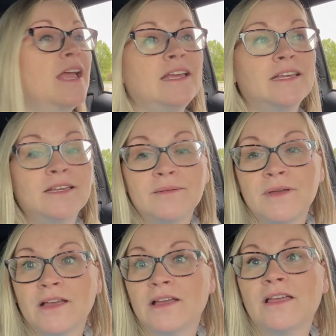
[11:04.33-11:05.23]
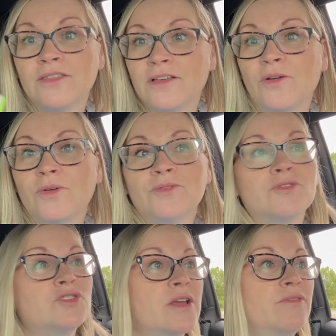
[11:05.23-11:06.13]
am going through
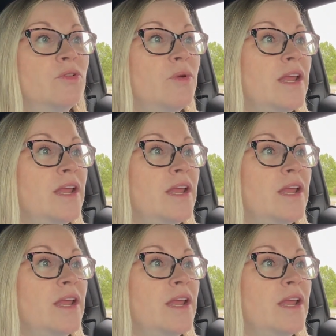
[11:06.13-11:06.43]
the drive-thru right